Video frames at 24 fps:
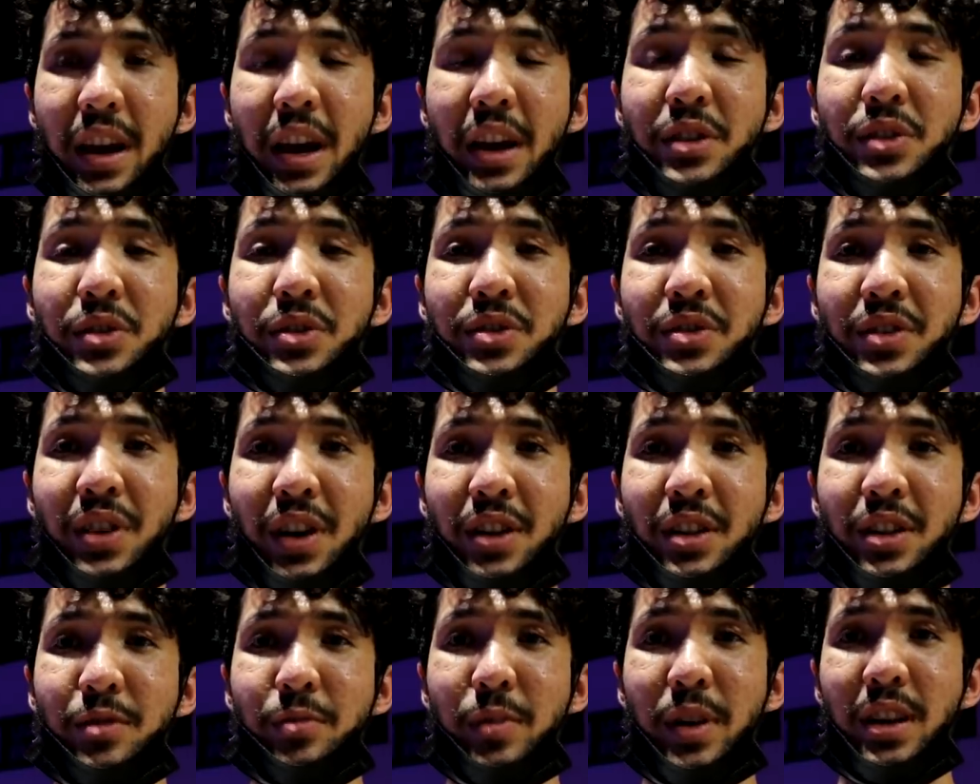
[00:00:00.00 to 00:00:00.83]
And you
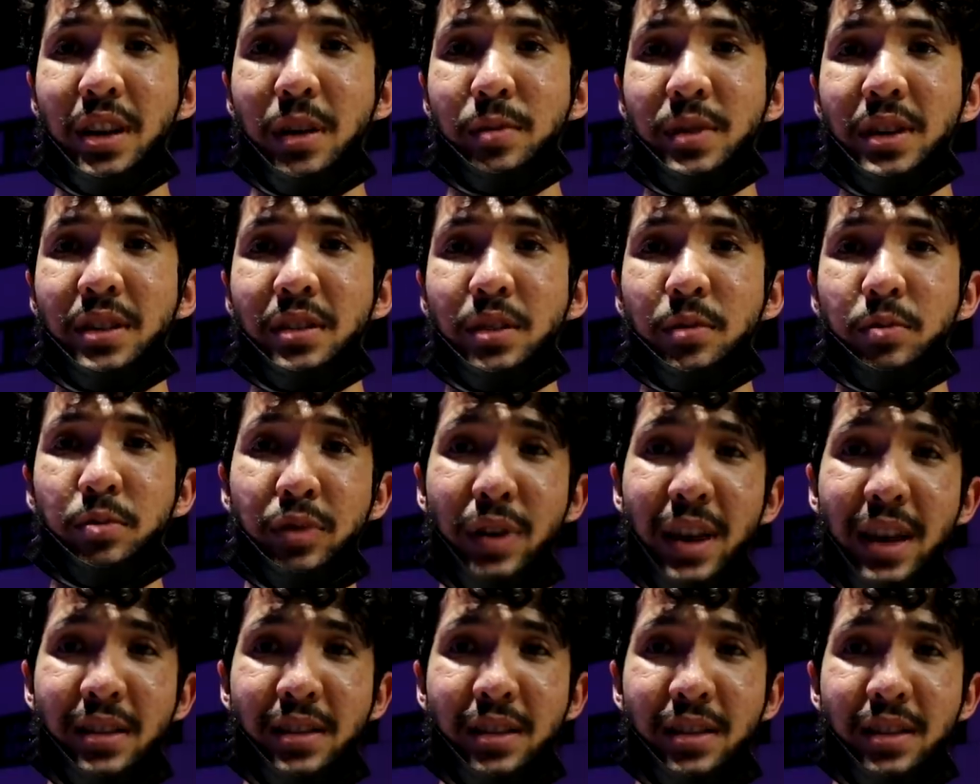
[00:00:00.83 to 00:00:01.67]
started becoming
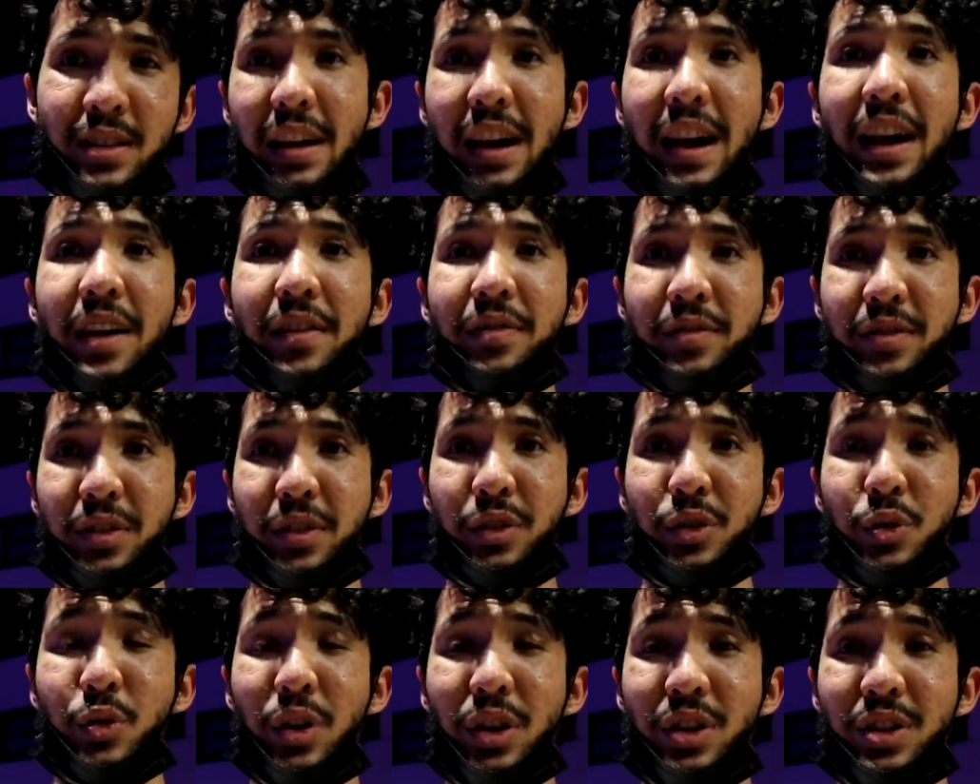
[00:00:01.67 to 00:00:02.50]
depressed after
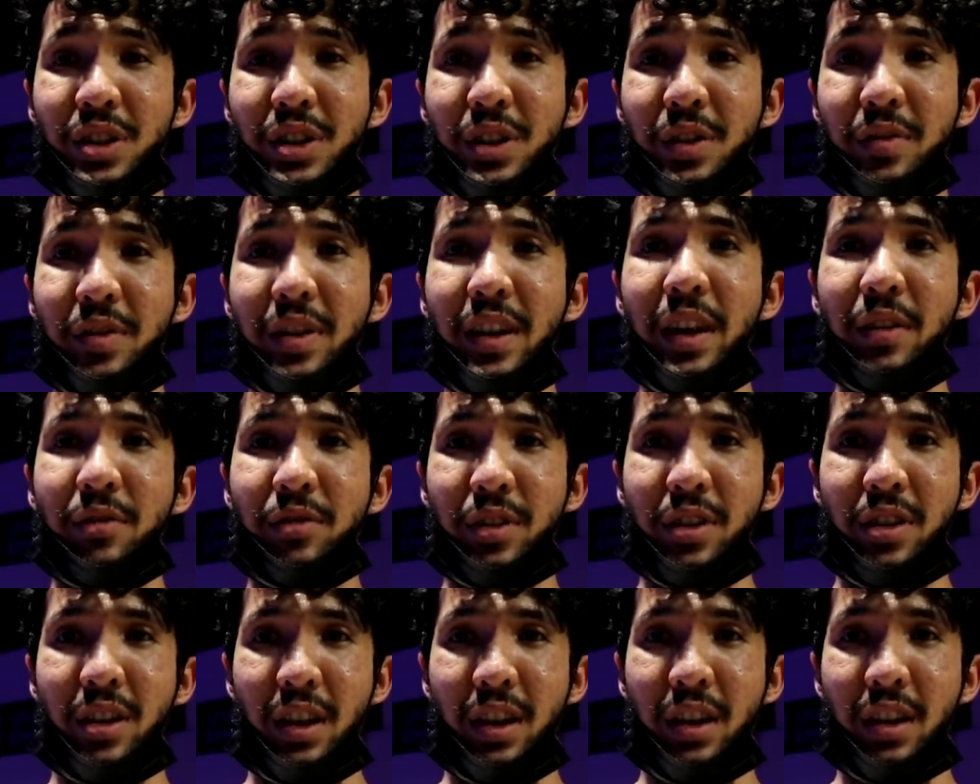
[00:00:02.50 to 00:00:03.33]
you achieved
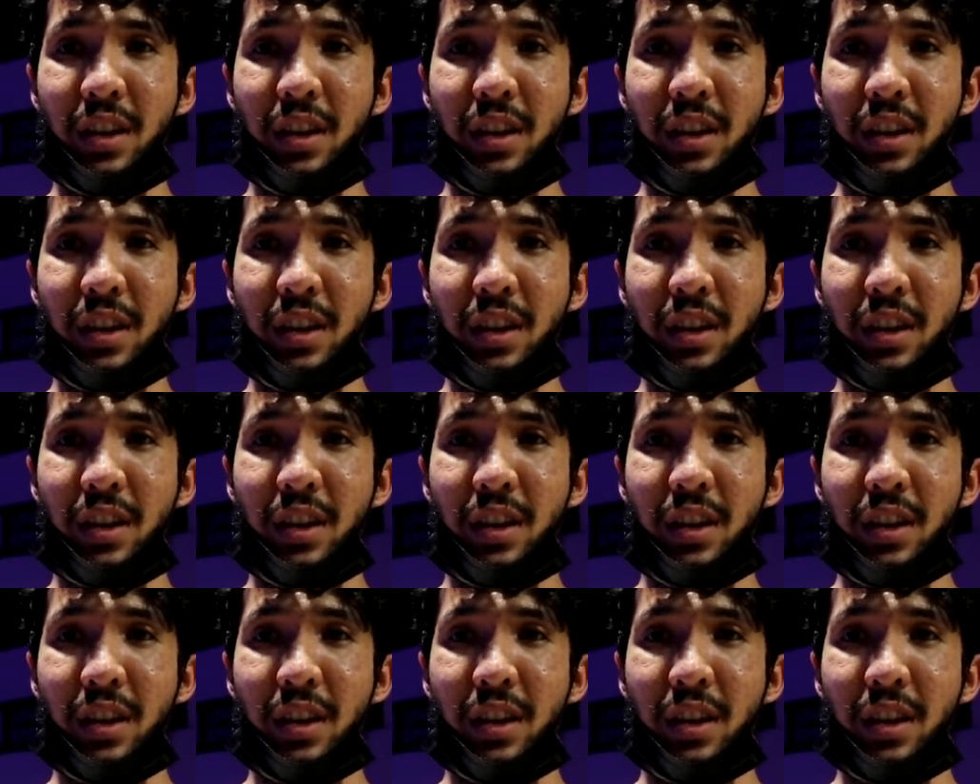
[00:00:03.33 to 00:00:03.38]
everything,